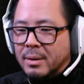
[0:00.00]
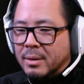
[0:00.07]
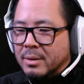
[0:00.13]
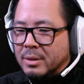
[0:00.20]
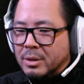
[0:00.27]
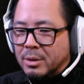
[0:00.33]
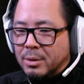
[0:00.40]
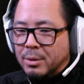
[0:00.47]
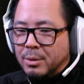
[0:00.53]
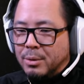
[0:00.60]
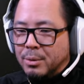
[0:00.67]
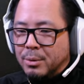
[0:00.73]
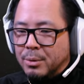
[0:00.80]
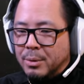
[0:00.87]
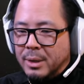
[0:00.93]

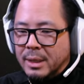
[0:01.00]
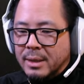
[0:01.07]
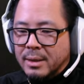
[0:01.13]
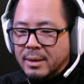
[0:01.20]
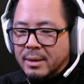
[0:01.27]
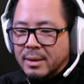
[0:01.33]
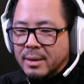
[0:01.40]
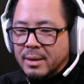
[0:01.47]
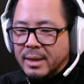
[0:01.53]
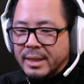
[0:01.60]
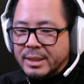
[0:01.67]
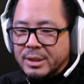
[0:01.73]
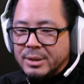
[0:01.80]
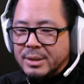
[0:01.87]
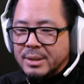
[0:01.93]
So
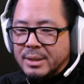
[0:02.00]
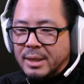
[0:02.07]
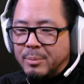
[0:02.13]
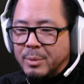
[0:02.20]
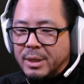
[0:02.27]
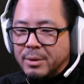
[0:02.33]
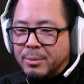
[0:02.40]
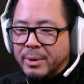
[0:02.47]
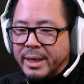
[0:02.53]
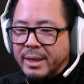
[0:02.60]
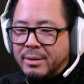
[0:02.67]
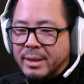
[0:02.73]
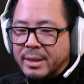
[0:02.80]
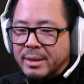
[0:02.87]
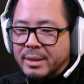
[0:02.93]
I'm gonna right
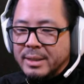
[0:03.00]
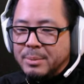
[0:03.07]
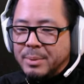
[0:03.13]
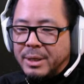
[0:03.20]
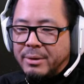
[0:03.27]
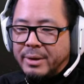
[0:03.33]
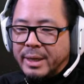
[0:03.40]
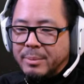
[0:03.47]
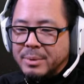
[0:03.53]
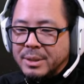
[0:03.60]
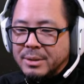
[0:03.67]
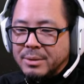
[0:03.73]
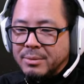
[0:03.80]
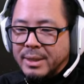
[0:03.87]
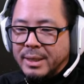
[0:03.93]
click this
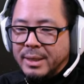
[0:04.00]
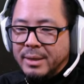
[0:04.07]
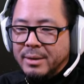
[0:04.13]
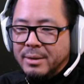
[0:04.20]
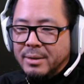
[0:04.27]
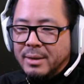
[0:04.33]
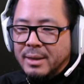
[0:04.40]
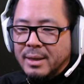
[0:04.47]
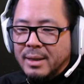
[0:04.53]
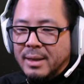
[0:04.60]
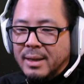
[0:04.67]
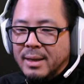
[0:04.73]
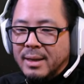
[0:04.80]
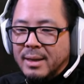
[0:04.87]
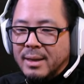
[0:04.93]
periapsis right here
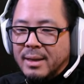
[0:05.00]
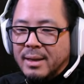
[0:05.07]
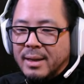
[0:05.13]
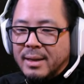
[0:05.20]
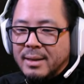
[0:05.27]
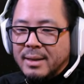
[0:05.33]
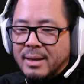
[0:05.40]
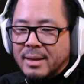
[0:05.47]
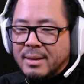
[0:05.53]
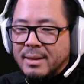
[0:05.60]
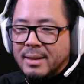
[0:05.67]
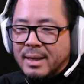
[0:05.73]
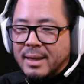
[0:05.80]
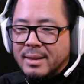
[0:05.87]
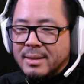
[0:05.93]
and get
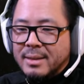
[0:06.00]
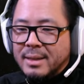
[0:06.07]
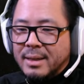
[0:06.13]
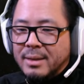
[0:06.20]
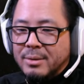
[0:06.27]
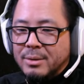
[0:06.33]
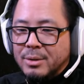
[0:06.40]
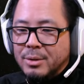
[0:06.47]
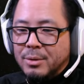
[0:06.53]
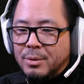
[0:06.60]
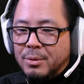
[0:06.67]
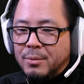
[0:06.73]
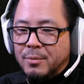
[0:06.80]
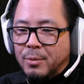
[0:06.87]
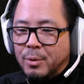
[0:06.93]
that down
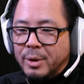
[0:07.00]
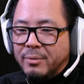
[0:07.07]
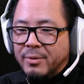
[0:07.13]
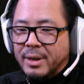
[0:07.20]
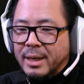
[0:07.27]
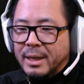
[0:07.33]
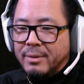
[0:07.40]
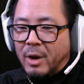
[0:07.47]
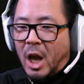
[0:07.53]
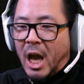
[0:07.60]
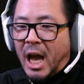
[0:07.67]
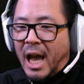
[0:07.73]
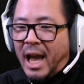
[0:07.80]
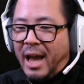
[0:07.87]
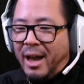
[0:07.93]
to 45. Oh,
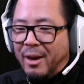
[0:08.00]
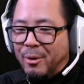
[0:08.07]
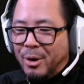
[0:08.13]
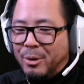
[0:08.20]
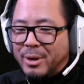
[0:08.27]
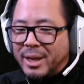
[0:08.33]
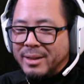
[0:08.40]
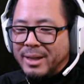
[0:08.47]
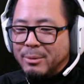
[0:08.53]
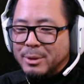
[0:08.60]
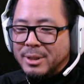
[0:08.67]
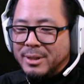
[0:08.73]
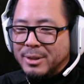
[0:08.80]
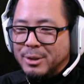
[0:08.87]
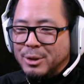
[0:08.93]
yeah. Okay, that was
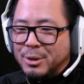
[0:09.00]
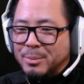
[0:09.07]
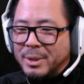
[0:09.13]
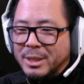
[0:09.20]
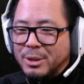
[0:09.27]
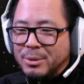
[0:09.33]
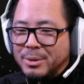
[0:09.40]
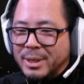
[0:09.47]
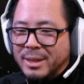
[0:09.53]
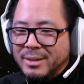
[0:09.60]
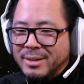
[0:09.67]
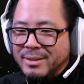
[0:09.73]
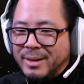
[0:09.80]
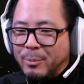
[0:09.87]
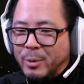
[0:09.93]
a little too much. Hold
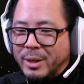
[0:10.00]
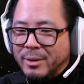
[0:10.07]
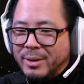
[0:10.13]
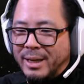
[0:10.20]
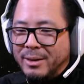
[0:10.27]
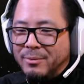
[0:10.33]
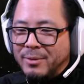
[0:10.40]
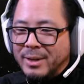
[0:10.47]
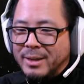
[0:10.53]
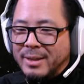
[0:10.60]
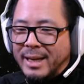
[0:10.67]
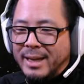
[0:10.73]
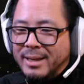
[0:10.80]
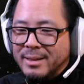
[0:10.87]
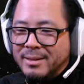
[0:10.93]
on. We can unfuck
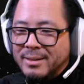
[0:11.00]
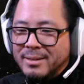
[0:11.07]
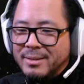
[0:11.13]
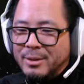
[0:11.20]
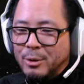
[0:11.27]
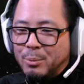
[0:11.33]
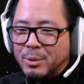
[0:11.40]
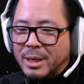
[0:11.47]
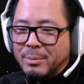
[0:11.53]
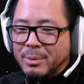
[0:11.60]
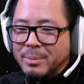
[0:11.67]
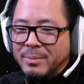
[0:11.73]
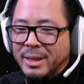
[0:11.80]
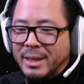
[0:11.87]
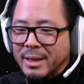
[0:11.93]
that. No
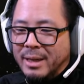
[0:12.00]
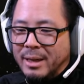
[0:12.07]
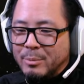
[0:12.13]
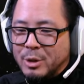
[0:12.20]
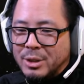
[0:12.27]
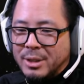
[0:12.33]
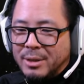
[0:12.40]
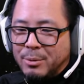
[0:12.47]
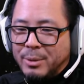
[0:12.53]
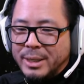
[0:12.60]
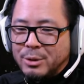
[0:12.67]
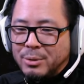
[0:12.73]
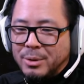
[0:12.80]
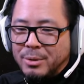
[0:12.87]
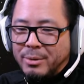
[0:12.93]
problem. I'm just gonna
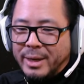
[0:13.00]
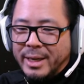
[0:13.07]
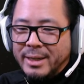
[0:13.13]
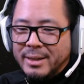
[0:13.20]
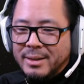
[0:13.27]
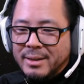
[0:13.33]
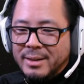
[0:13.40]
retrograde.